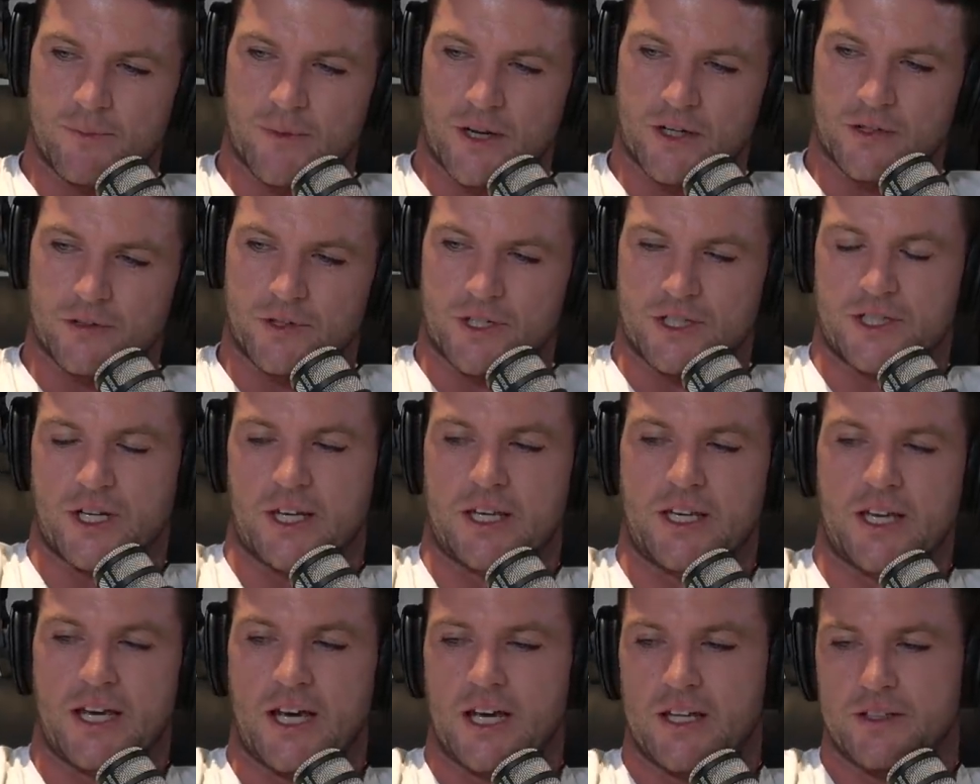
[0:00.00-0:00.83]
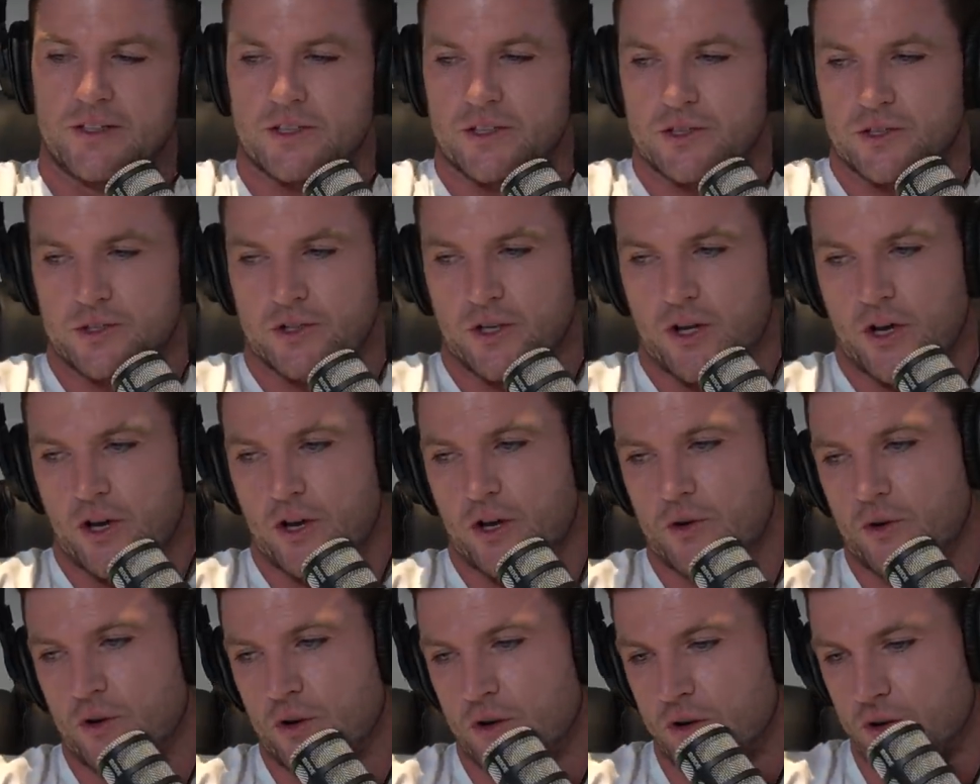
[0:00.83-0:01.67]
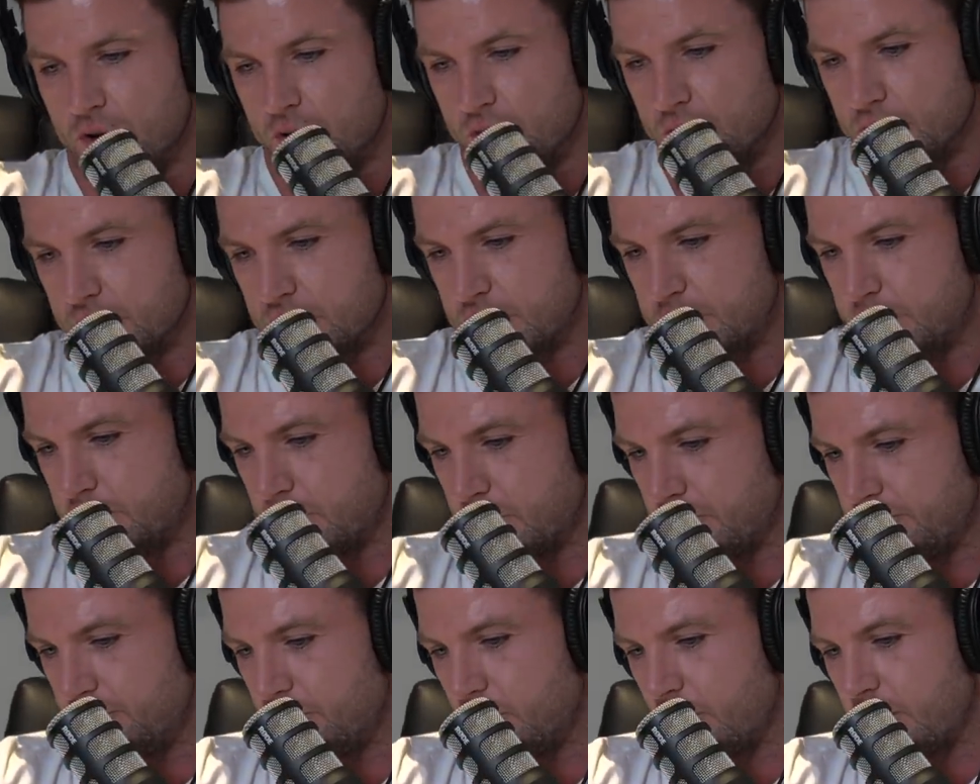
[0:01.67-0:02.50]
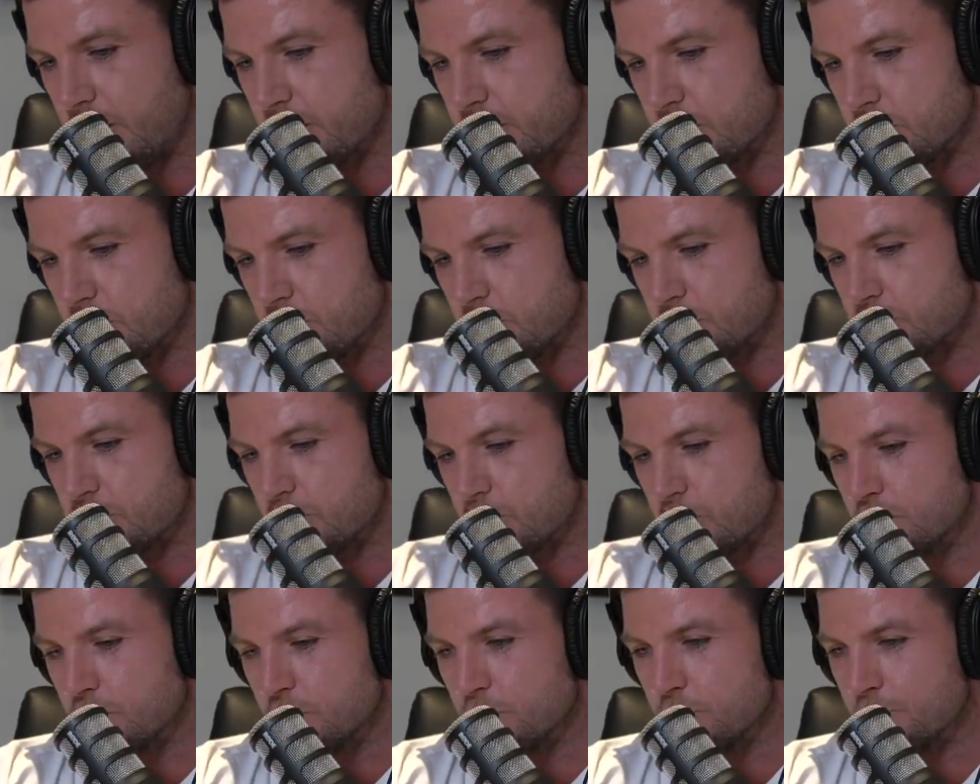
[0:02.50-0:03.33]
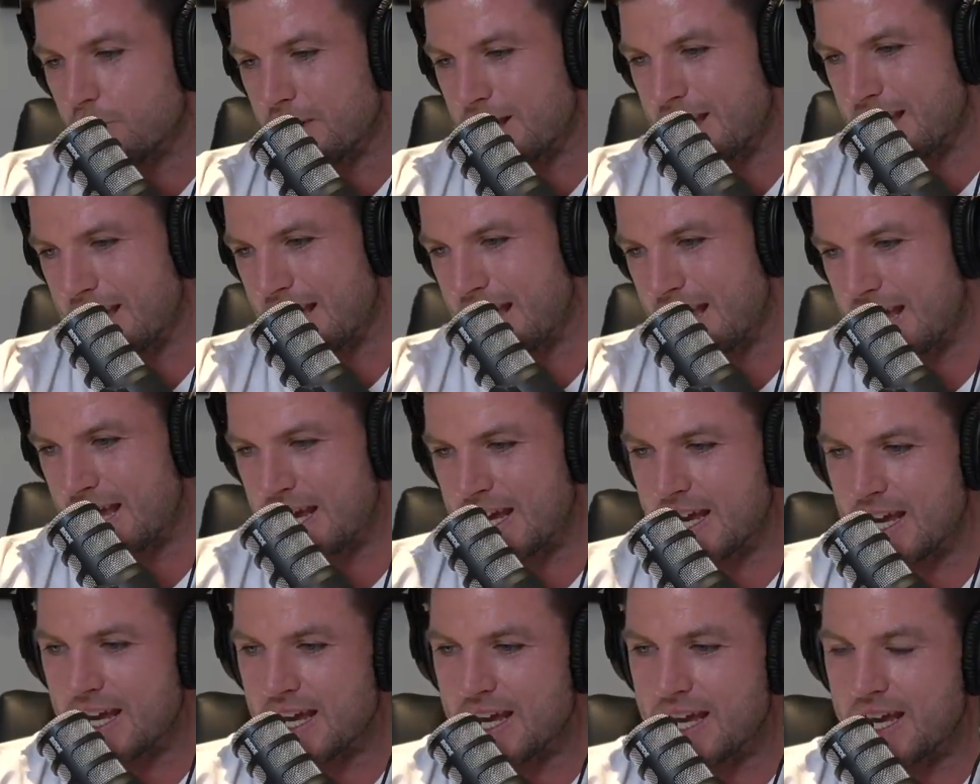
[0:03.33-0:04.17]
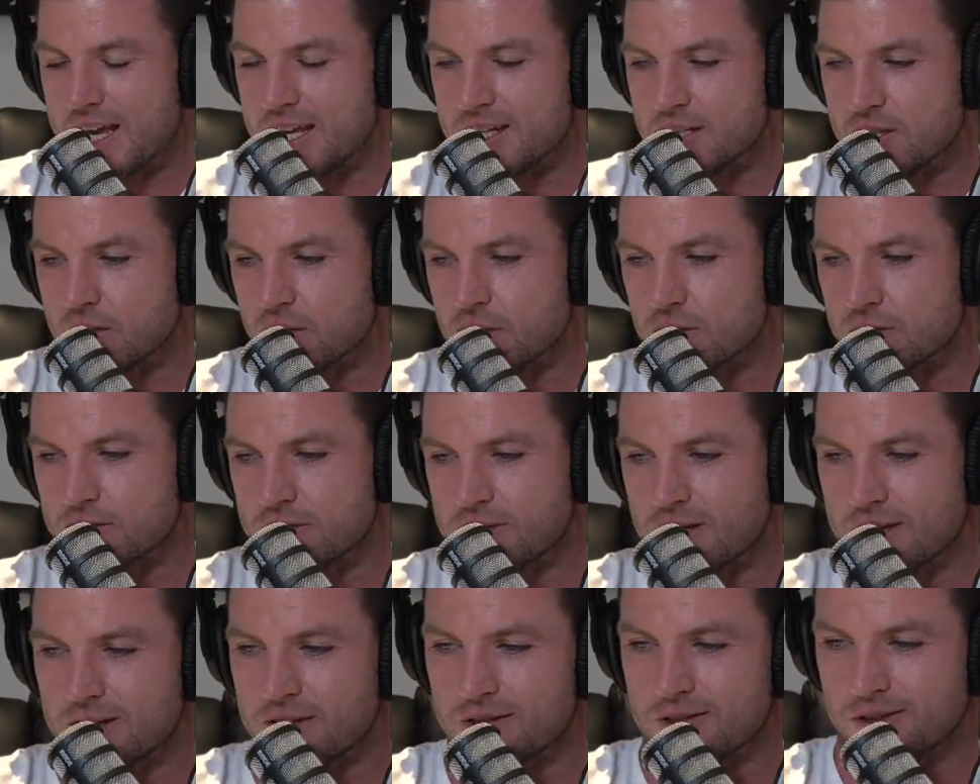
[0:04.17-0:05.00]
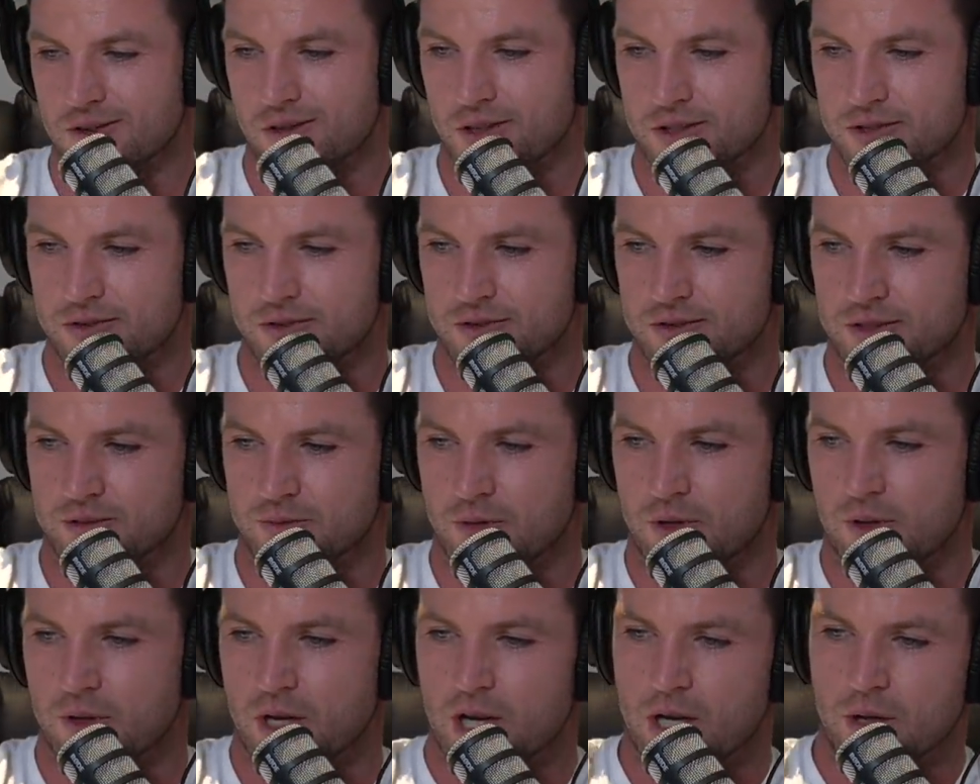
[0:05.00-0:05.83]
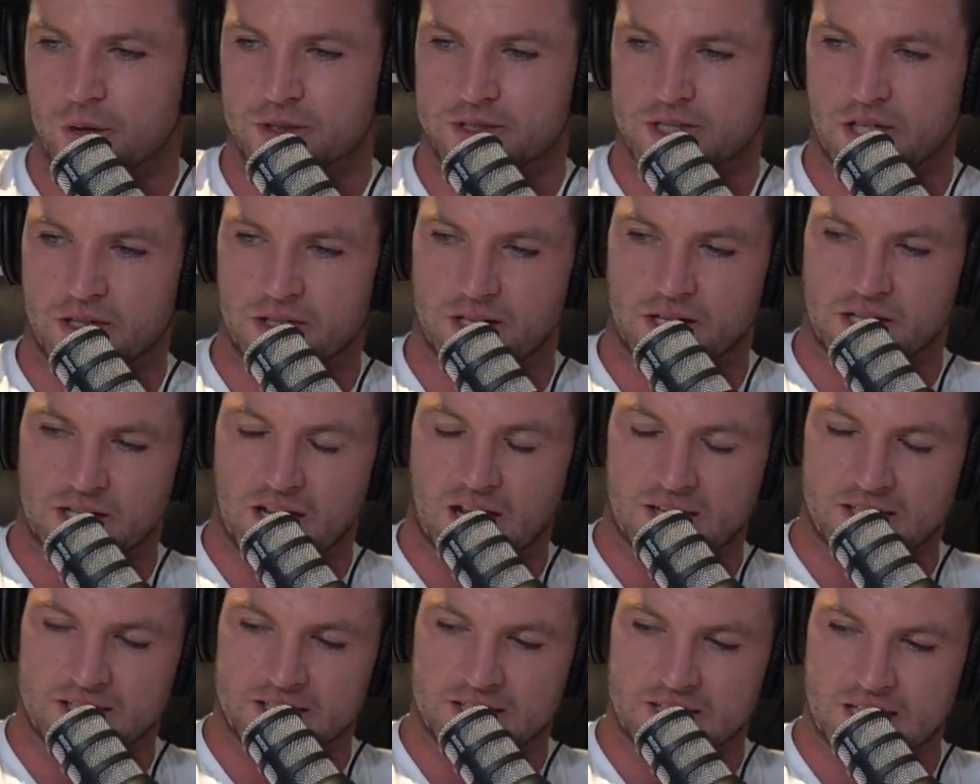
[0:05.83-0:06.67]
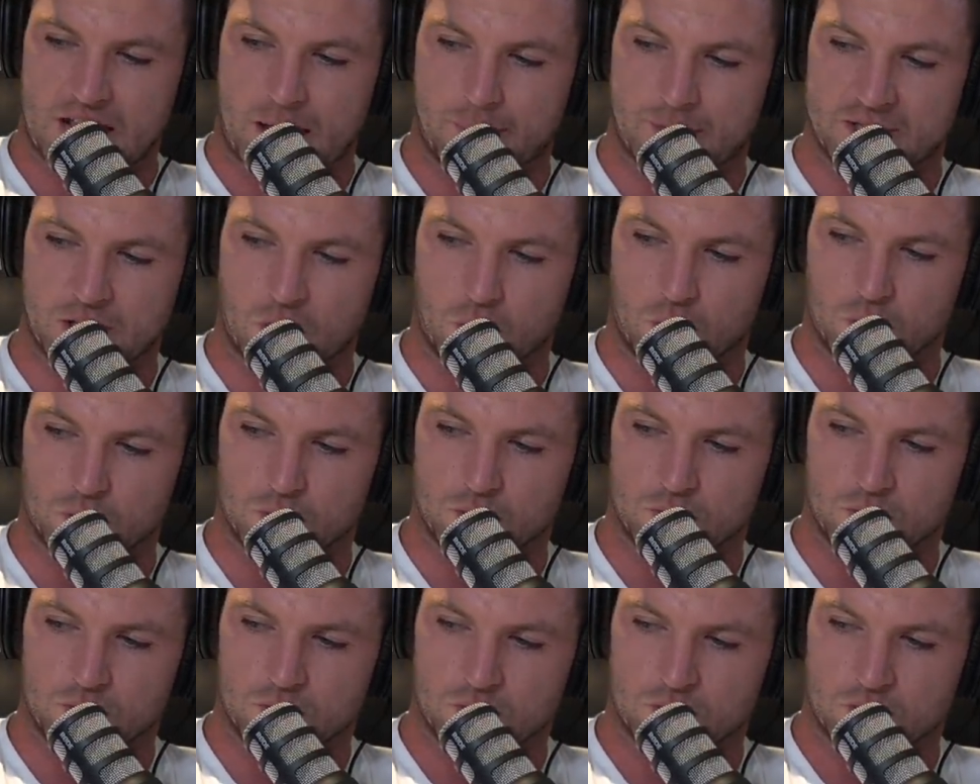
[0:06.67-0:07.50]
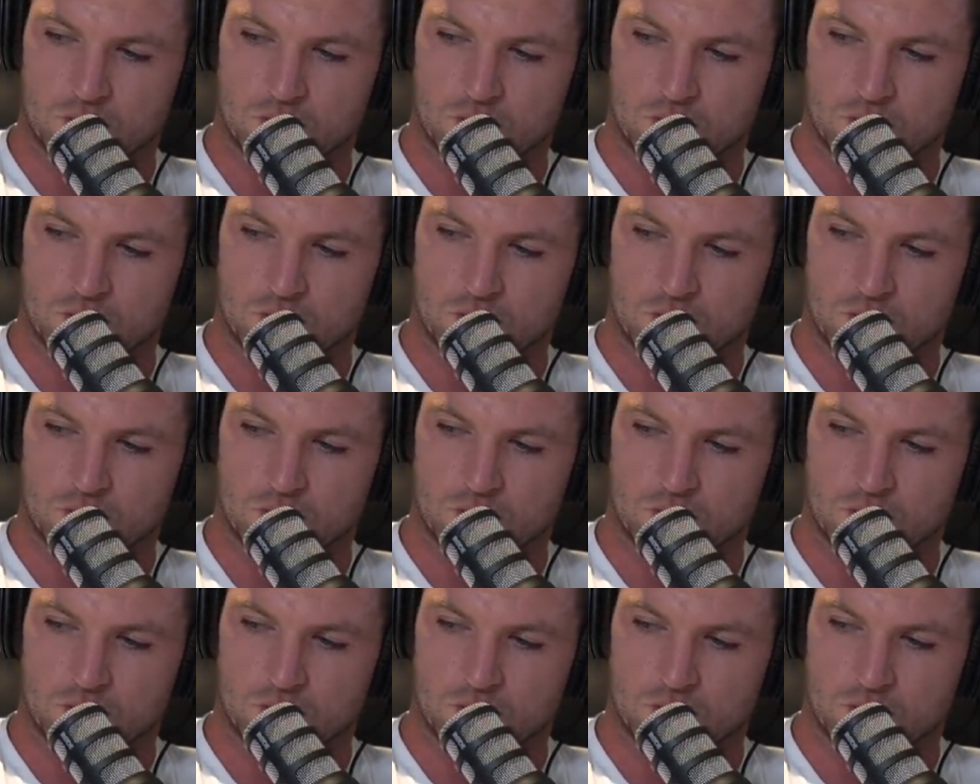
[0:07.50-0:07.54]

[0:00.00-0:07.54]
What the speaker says: Make sure you check out the show on Spotify, YouTube, and you can also check it out on iTunes as well. We'll see you on the next episode.